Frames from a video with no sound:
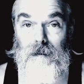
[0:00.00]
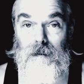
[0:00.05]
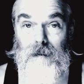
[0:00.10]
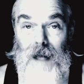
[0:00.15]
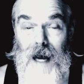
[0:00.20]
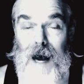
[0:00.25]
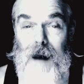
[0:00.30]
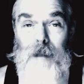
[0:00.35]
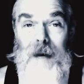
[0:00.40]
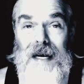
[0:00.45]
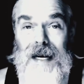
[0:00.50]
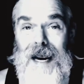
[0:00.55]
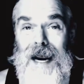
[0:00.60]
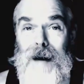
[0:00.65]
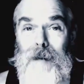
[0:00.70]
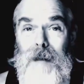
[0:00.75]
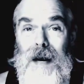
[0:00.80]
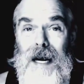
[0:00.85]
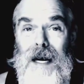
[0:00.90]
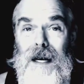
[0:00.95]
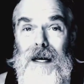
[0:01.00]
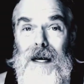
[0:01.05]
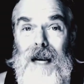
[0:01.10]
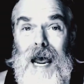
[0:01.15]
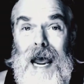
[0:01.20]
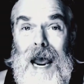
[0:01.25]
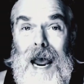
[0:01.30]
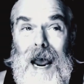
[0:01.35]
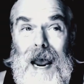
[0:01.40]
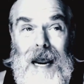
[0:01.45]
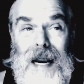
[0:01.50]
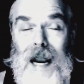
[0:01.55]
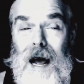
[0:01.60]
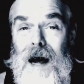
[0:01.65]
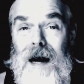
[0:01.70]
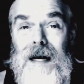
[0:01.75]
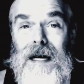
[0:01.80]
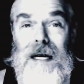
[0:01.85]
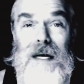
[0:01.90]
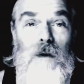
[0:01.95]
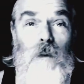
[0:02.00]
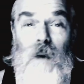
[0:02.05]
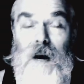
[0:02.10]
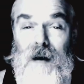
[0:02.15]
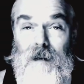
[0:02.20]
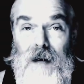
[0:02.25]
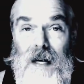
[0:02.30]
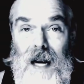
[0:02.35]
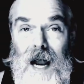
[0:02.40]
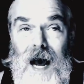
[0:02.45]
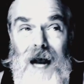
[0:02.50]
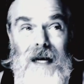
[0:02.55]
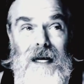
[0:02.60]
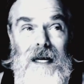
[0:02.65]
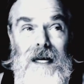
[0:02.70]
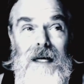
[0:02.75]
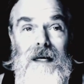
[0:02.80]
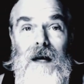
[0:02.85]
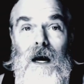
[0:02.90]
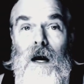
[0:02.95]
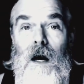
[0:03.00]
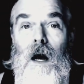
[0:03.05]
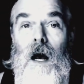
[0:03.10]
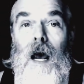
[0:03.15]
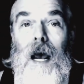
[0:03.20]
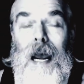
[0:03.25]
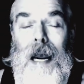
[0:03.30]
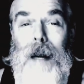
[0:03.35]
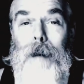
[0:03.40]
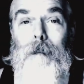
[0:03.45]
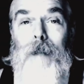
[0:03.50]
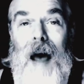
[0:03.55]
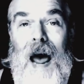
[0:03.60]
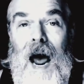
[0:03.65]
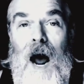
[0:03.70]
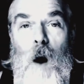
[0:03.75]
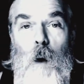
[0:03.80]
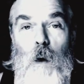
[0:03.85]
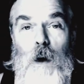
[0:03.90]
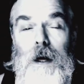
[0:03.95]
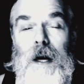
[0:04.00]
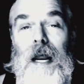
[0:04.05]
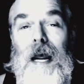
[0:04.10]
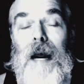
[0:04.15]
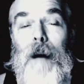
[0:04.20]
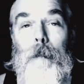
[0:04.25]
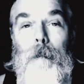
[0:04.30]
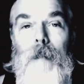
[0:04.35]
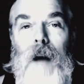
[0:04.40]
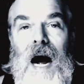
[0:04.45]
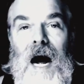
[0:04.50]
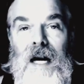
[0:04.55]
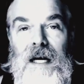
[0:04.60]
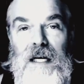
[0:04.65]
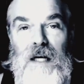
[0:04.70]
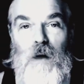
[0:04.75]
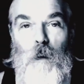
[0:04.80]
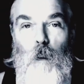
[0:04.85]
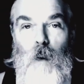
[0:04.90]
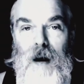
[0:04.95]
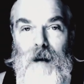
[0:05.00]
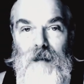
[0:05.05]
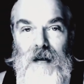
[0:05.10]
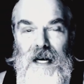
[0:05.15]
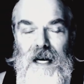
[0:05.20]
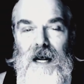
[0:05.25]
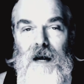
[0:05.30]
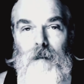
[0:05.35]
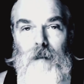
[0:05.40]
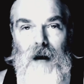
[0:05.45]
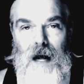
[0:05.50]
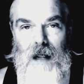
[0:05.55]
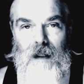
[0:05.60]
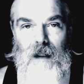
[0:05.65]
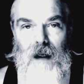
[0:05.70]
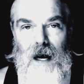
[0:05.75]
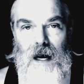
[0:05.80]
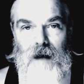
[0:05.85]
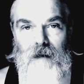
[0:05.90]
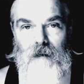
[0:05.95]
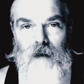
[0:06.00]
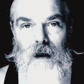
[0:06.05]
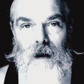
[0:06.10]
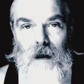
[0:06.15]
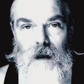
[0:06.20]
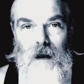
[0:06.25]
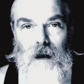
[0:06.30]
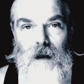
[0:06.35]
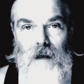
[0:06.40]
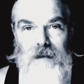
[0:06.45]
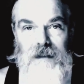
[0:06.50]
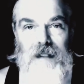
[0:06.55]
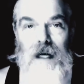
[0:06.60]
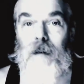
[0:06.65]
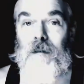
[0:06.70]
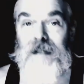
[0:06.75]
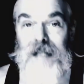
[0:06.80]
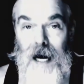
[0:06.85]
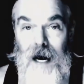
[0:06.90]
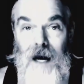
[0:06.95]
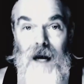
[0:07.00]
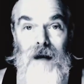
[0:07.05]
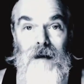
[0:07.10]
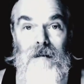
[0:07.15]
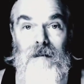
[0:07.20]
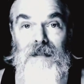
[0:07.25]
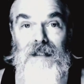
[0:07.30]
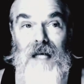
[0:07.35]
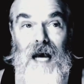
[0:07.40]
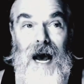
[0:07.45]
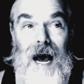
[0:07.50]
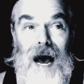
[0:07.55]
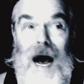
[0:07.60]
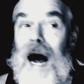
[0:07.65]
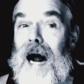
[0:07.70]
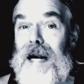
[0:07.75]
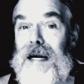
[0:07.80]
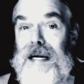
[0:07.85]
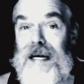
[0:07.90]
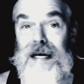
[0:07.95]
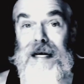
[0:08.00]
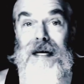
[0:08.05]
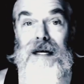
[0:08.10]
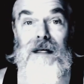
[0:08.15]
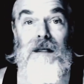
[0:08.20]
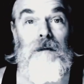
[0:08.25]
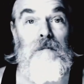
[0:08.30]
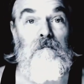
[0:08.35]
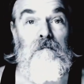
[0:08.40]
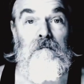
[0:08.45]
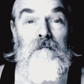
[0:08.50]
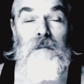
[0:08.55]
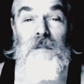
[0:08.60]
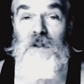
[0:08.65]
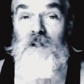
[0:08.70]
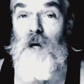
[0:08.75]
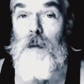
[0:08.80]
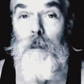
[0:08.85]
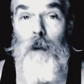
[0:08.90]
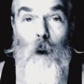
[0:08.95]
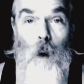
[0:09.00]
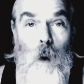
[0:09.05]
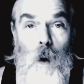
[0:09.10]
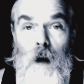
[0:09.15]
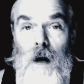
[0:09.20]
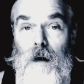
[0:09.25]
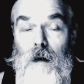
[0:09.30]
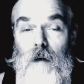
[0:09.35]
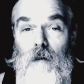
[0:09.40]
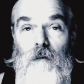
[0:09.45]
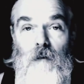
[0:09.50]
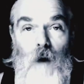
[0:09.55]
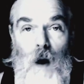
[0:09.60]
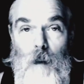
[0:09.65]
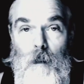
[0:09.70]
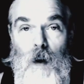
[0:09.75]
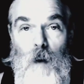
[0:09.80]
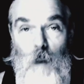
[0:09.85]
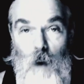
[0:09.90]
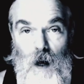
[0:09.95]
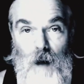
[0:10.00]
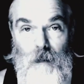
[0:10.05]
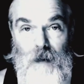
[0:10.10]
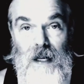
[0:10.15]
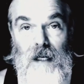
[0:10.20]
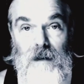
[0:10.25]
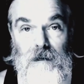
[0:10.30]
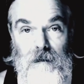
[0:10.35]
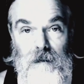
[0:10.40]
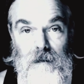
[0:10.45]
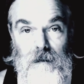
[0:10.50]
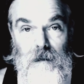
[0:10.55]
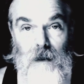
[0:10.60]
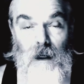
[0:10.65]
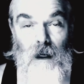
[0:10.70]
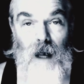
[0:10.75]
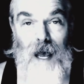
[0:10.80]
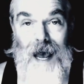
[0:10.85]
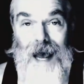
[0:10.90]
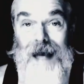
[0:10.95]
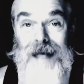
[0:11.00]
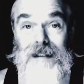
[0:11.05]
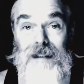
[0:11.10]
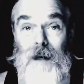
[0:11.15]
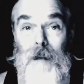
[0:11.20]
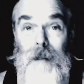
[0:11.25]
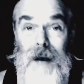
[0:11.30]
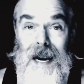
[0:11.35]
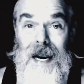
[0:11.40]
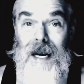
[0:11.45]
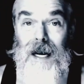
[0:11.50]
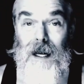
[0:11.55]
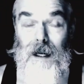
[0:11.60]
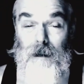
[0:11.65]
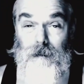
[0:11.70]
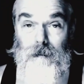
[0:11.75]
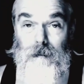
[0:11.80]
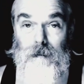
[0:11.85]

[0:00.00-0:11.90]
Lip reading: I'm a gay man and I need women. I need empowered, embodied women in my life. Sometimes I need support from a woman as a man.